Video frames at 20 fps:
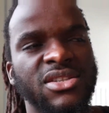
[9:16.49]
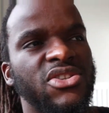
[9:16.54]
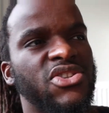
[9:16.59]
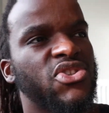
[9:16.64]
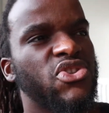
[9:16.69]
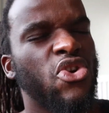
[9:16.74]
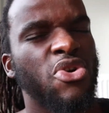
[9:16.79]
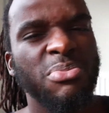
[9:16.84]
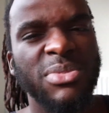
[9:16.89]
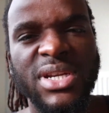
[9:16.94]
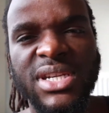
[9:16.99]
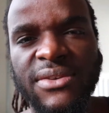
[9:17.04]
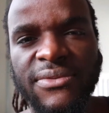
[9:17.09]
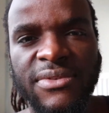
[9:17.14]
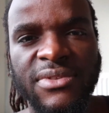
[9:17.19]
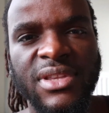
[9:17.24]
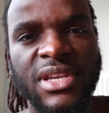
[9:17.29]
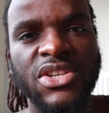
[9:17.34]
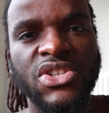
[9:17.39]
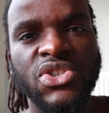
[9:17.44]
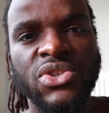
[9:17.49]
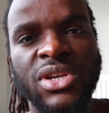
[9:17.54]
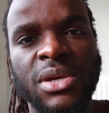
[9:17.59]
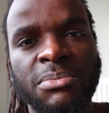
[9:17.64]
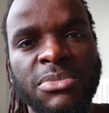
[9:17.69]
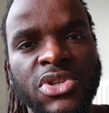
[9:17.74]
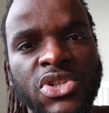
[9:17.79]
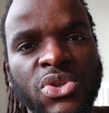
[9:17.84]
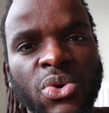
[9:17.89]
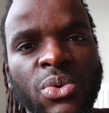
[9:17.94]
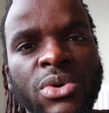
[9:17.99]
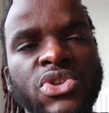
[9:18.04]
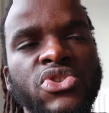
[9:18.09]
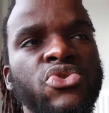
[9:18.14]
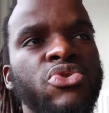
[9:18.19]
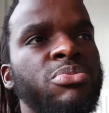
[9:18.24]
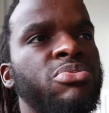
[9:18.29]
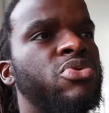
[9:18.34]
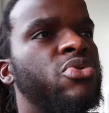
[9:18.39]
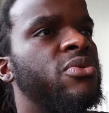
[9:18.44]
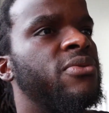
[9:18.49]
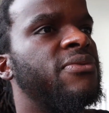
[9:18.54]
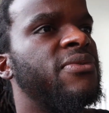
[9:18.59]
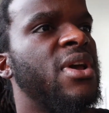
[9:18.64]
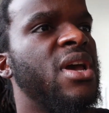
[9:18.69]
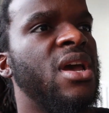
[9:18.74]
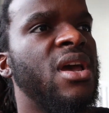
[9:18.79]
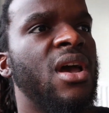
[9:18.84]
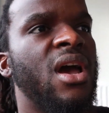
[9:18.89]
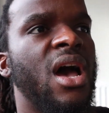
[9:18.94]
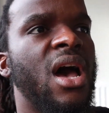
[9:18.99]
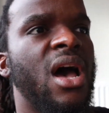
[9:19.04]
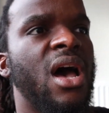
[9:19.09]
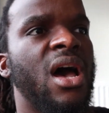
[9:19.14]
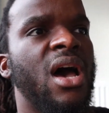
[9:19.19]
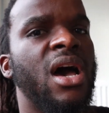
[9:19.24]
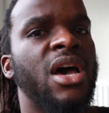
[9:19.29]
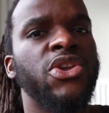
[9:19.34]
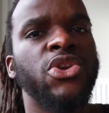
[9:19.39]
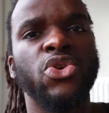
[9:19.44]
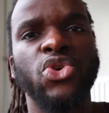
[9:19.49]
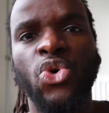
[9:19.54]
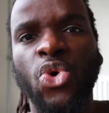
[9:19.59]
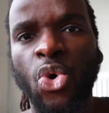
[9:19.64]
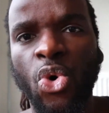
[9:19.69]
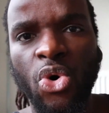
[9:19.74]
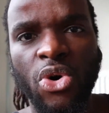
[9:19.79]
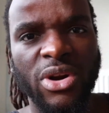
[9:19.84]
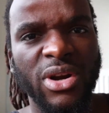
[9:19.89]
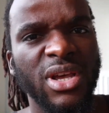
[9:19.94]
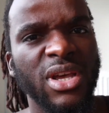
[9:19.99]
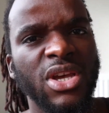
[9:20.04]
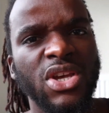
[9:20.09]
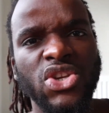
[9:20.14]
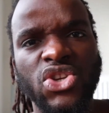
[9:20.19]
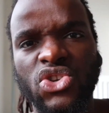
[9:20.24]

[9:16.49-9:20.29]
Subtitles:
There's so many different things you can be doing to improve your core,